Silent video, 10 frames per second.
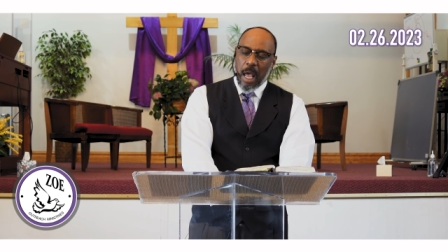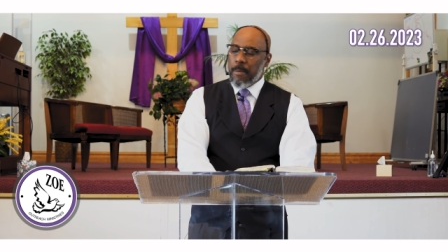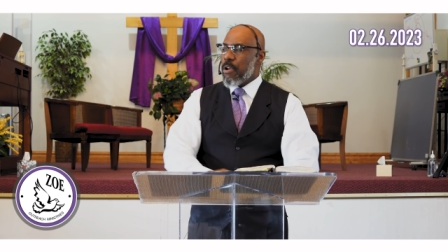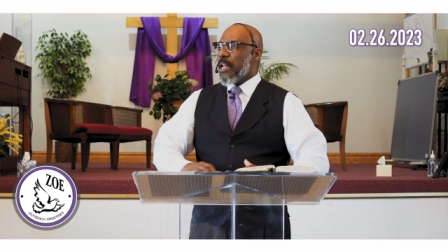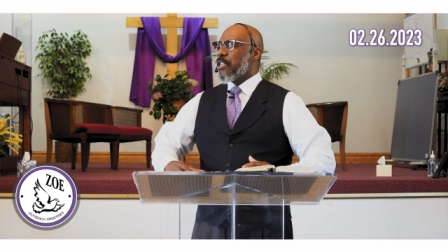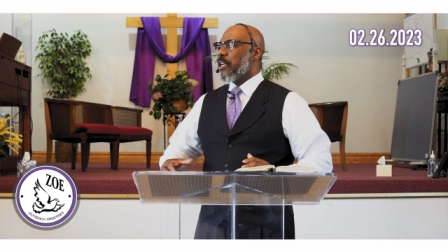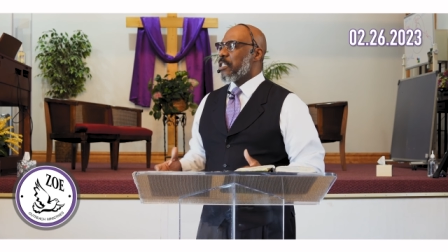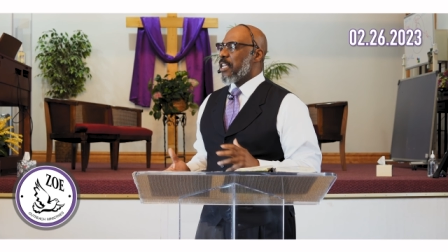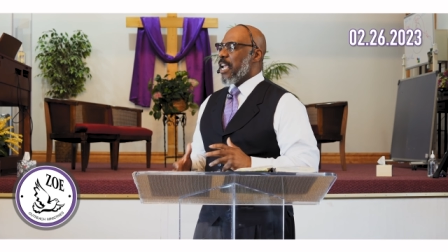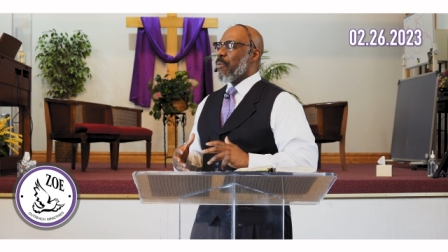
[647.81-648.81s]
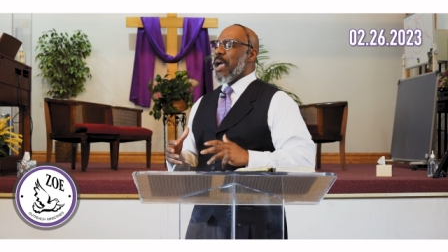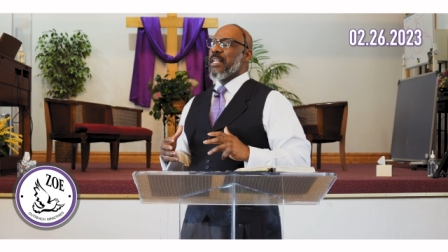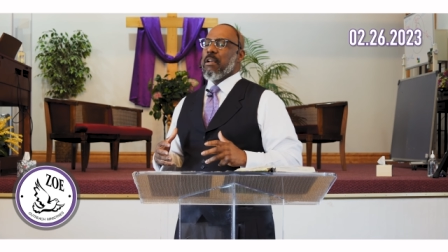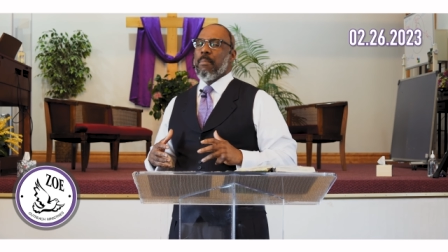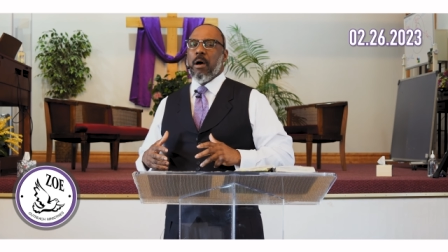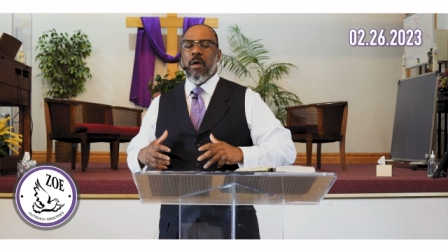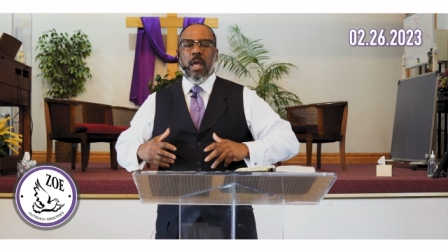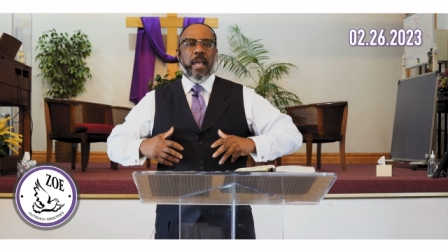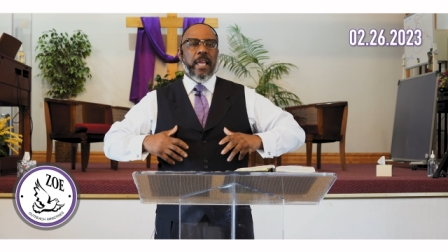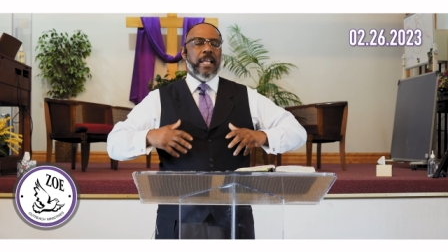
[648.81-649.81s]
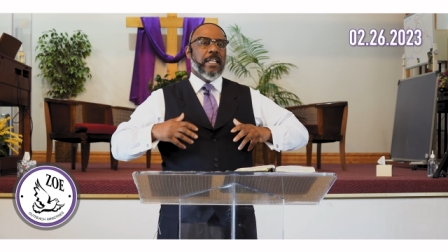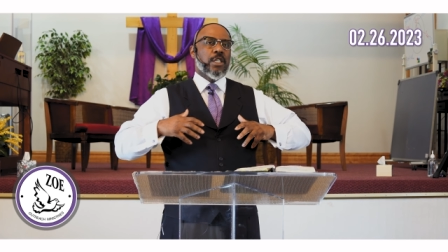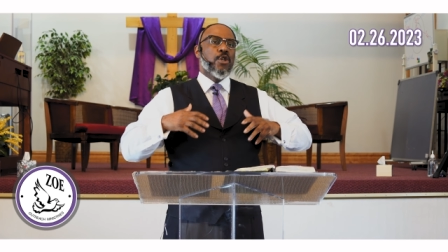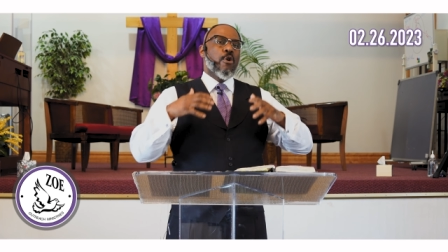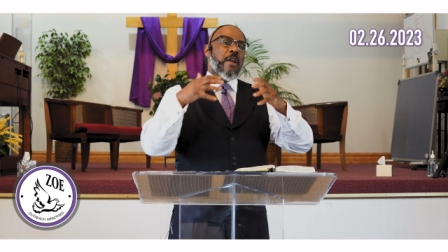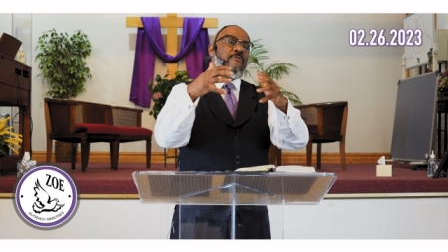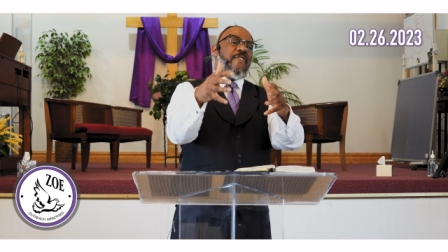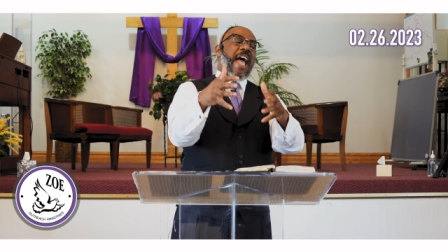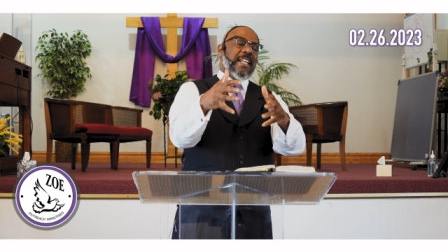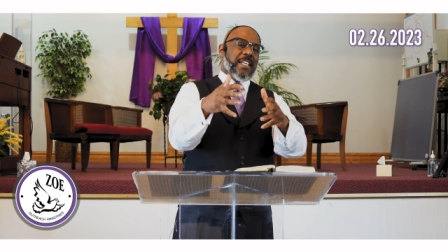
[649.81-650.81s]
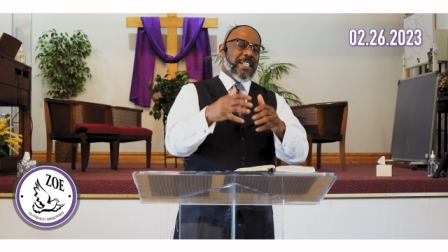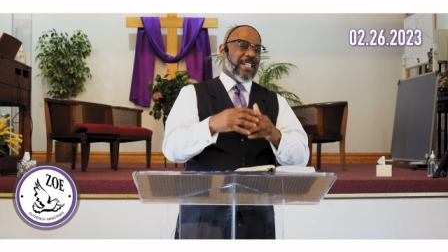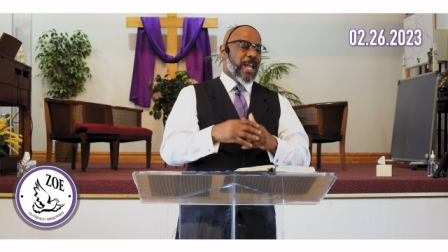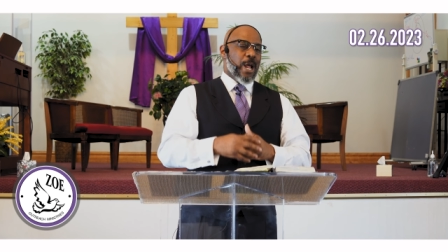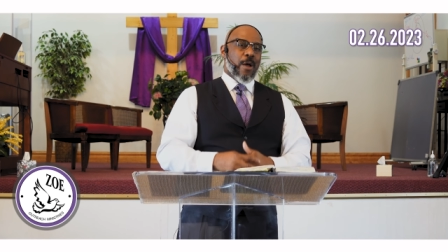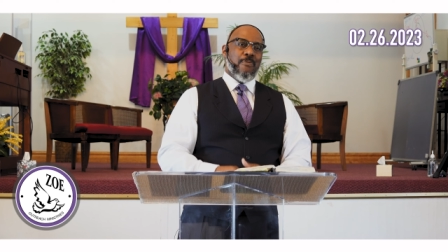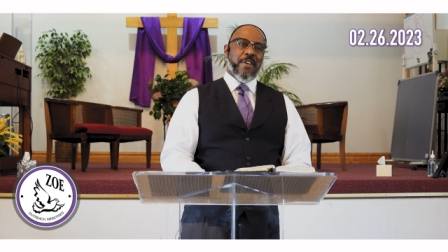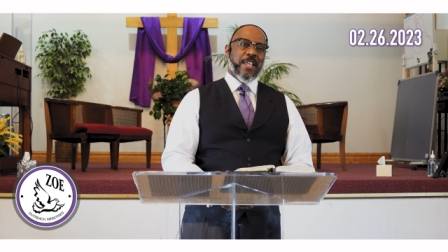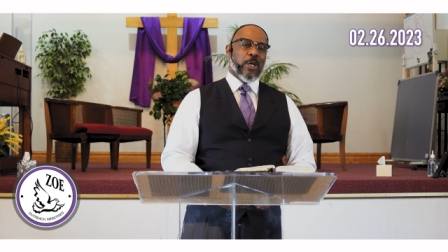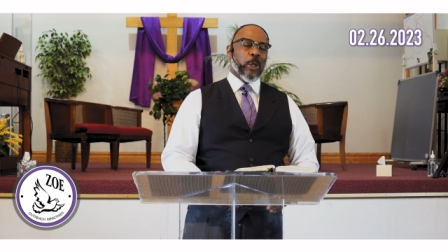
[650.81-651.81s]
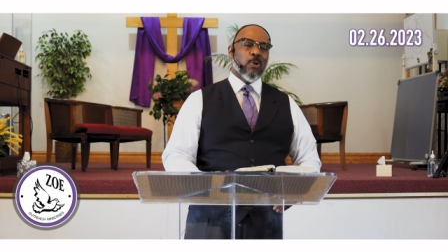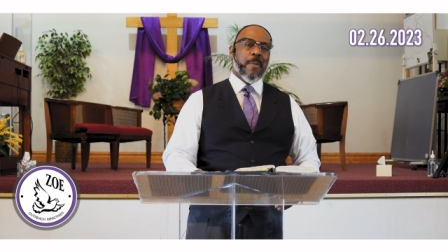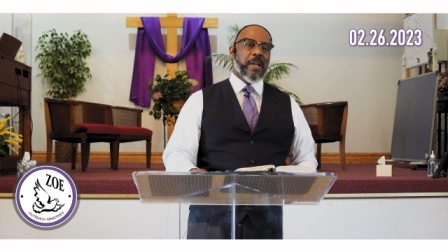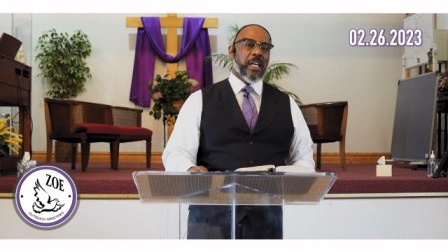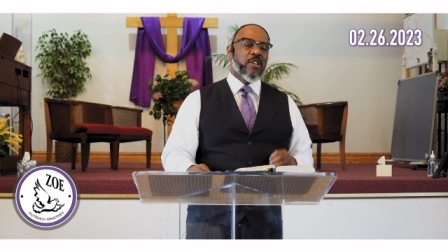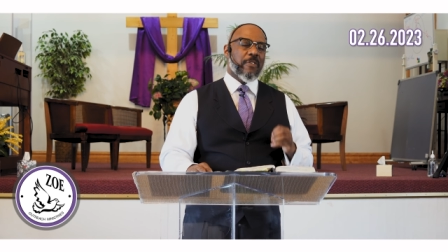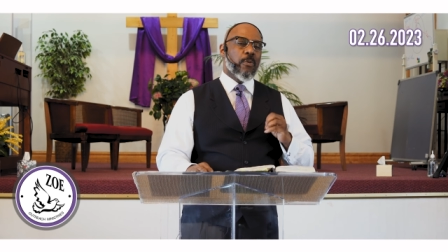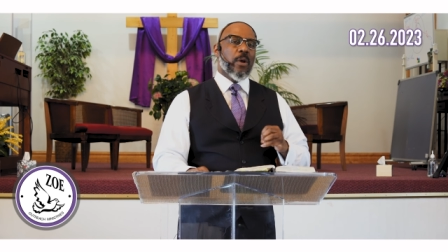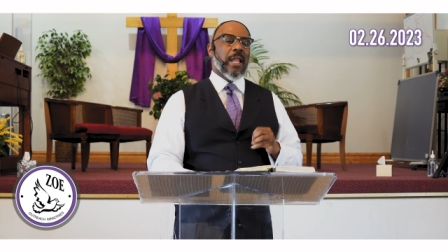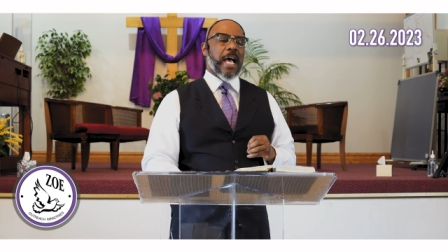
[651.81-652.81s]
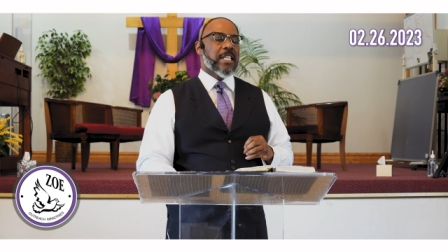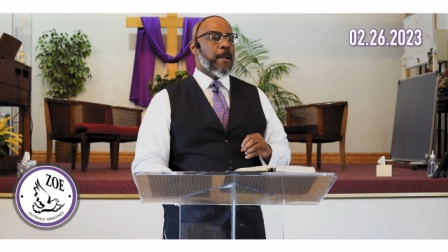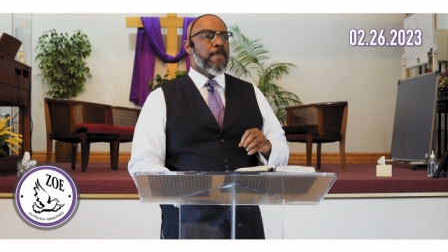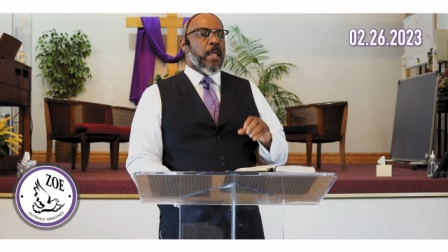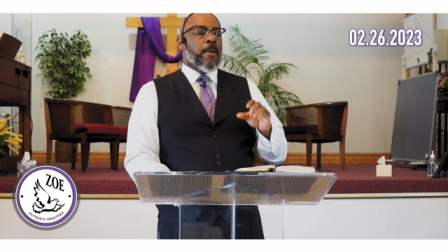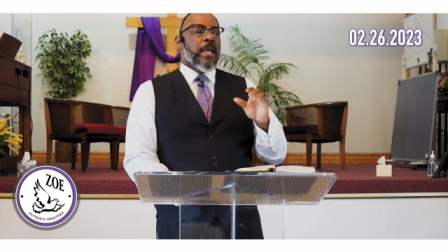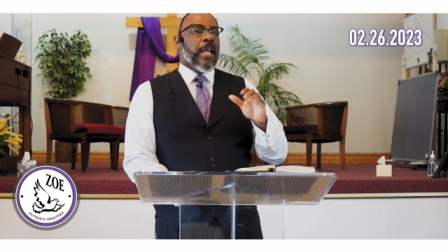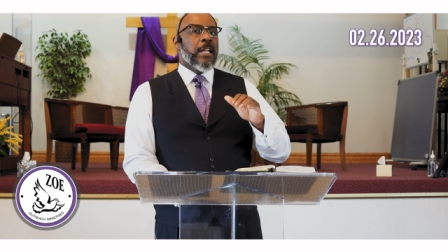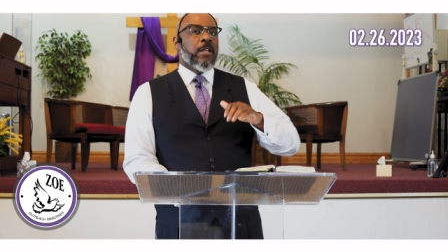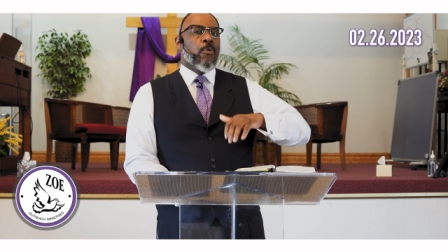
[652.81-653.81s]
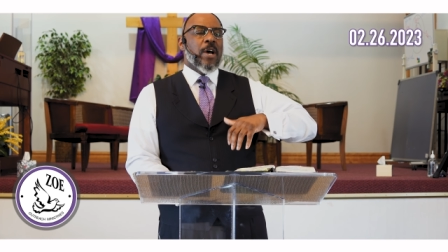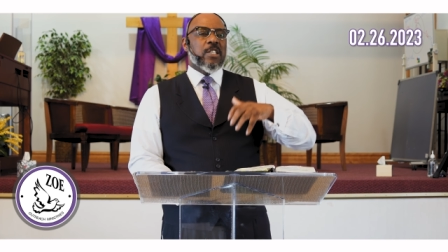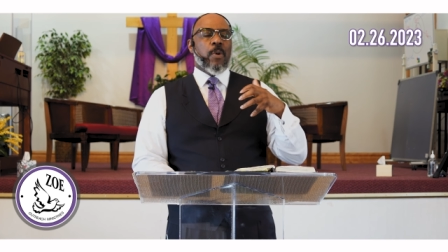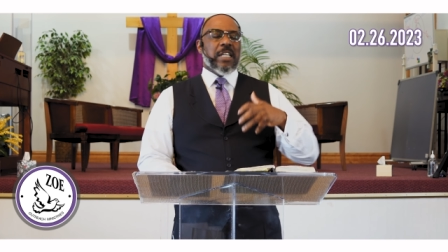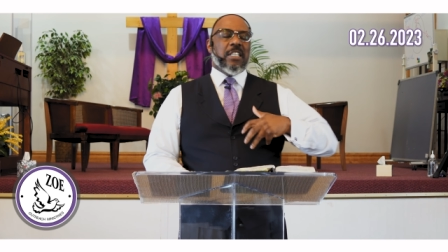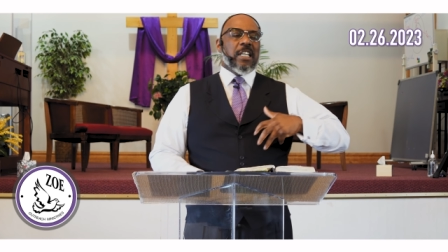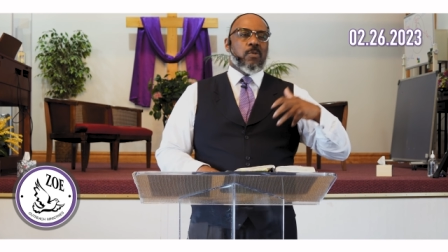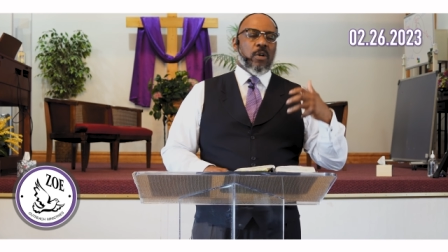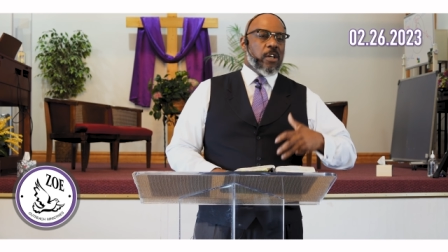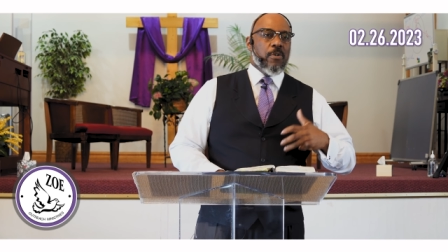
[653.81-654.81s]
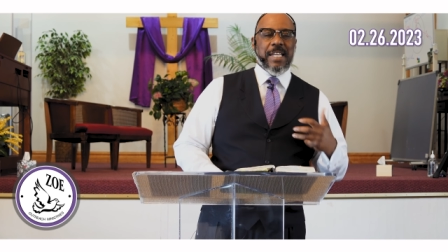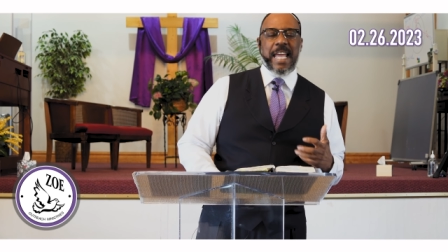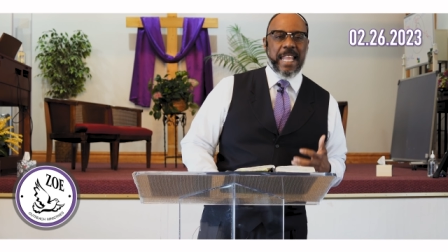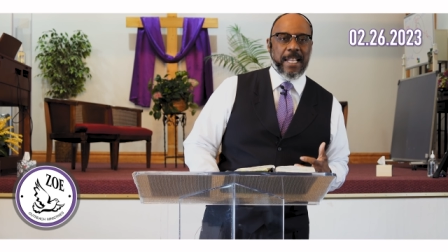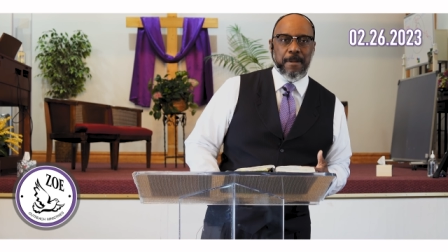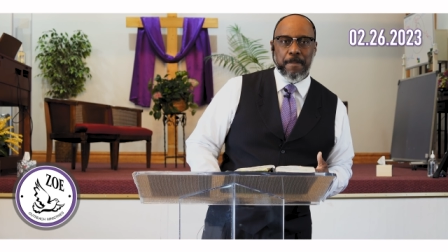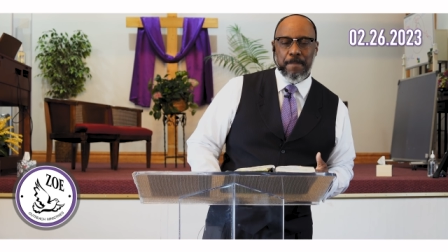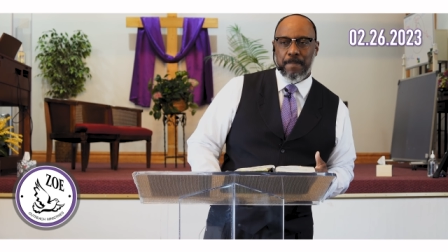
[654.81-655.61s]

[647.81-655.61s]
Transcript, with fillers: I'm trying to get you to understand why he's talking about it's to your advantage that it goes away because you have to realize that the resurrection just wasn't going to get it.